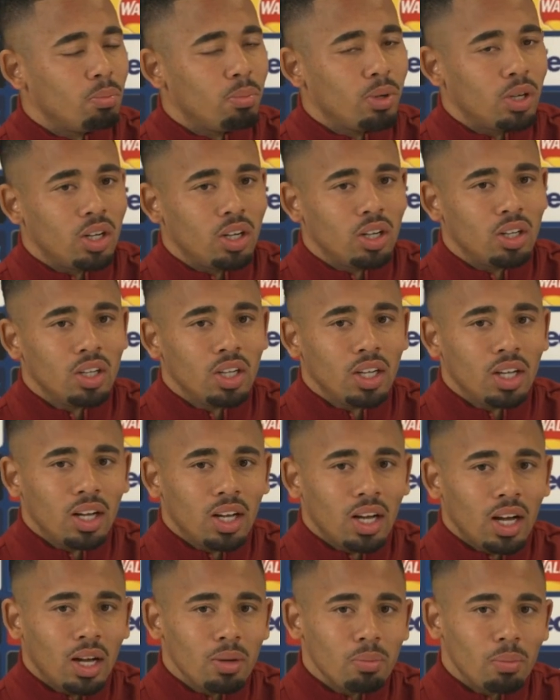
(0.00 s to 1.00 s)
But
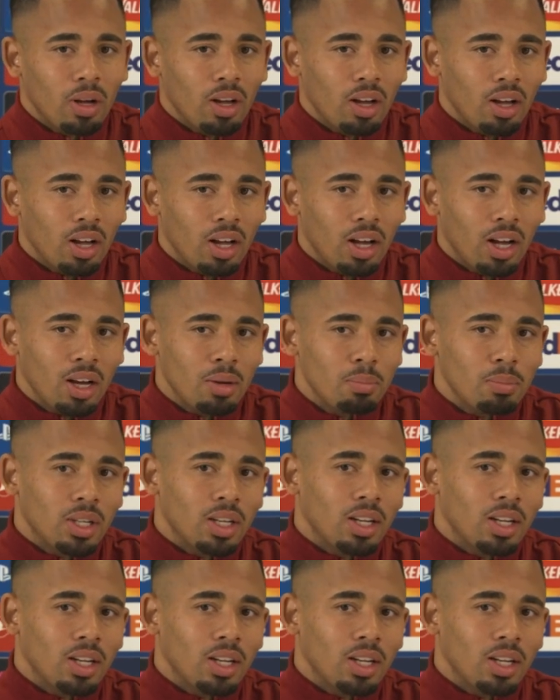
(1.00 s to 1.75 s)
I I'm a,